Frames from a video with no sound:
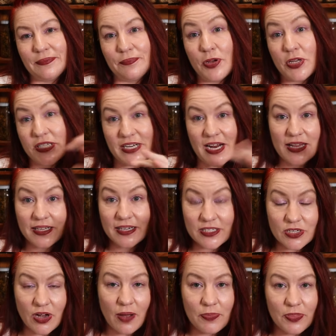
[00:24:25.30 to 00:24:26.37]
personality
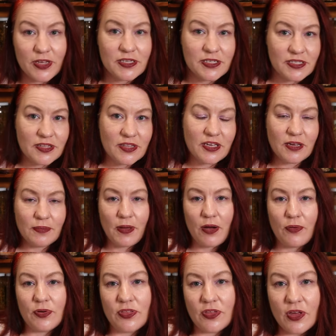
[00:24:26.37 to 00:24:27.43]
type things to think
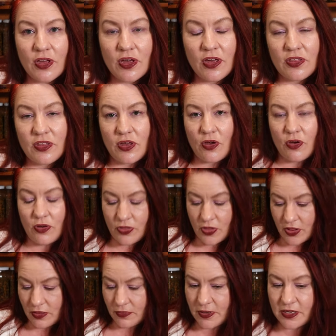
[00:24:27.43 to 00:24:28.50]
about with the earth
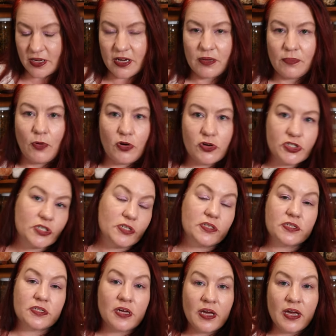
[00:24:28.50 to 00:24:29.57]
element and
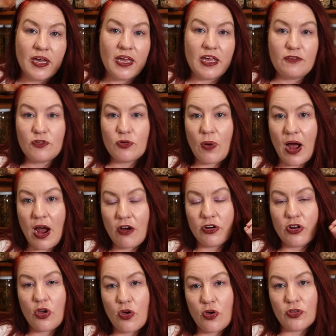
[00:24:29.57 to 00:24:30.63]
emotions. If you are
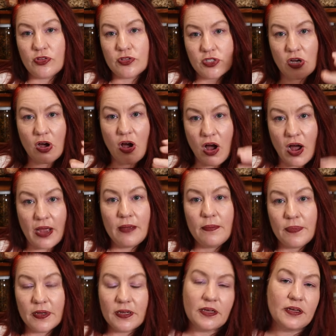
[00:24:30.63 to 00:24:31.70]
an earth
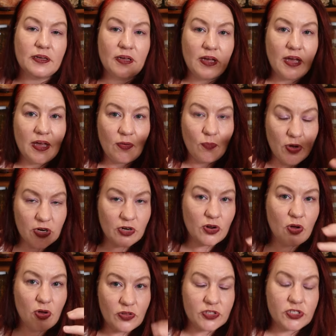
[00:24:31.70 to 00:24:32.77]
type, when an
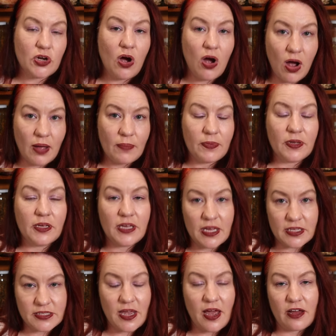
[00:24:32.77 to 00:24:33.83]
earth type
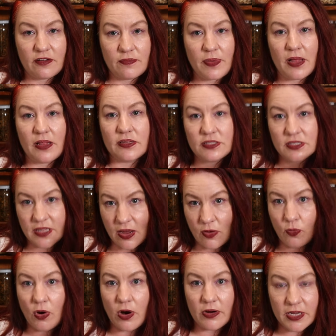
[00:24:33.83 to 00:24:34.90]
gets out of balance, that
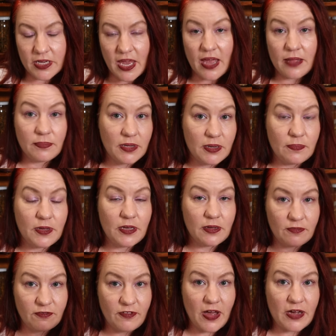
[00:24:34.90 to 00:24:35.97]
worry can be a
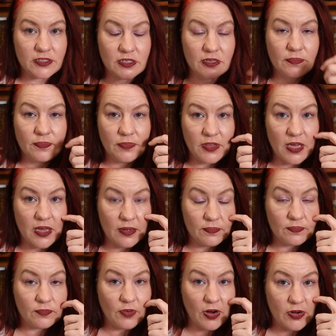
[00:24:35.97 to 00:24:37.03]
big factor there,
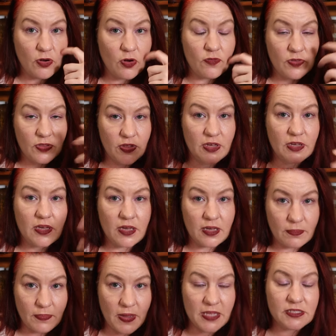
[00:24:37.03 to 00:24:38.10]
right? Overthinking
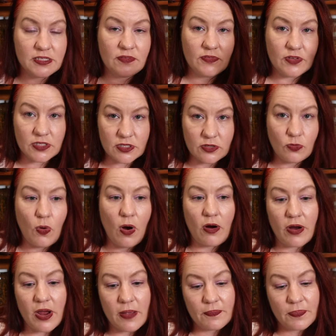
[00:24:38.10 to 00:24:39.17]
and pensiveness and
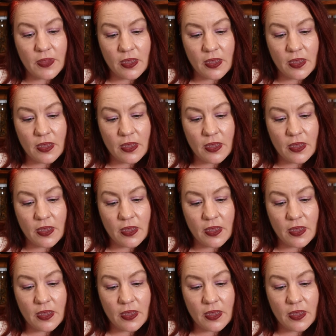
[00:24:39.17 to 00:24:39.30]
worry.